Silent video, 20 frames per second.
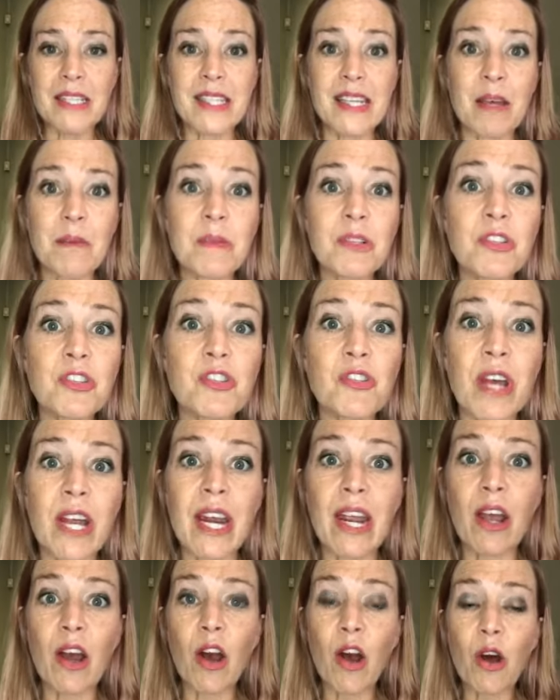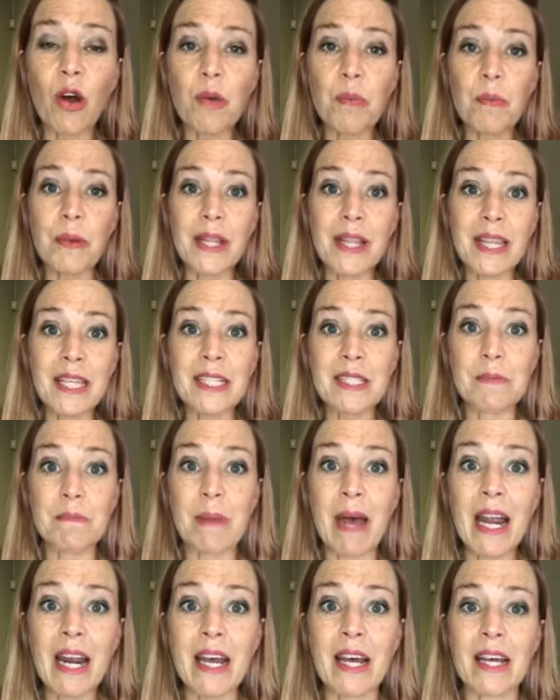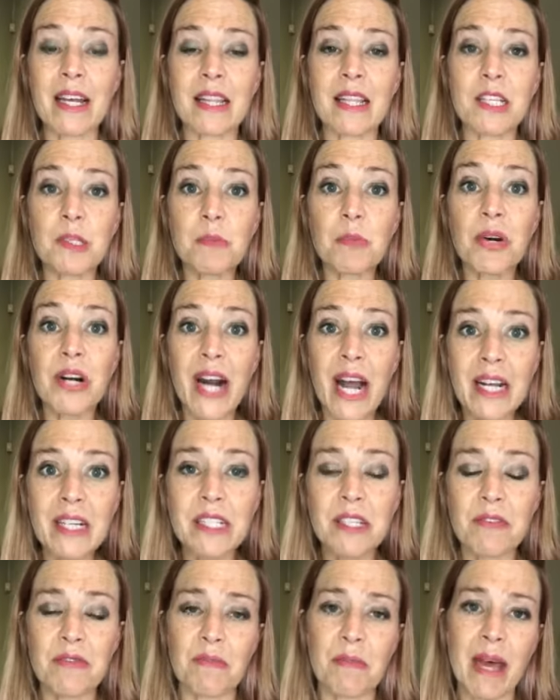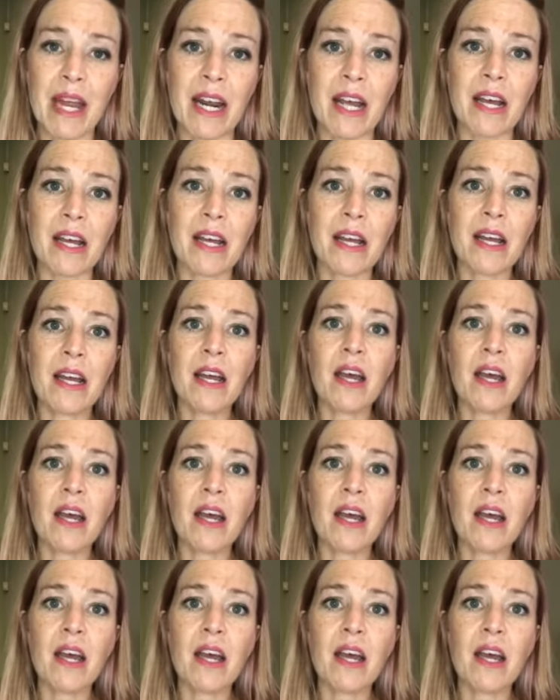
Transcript: demonstrating hope in this manner, in this productive manner,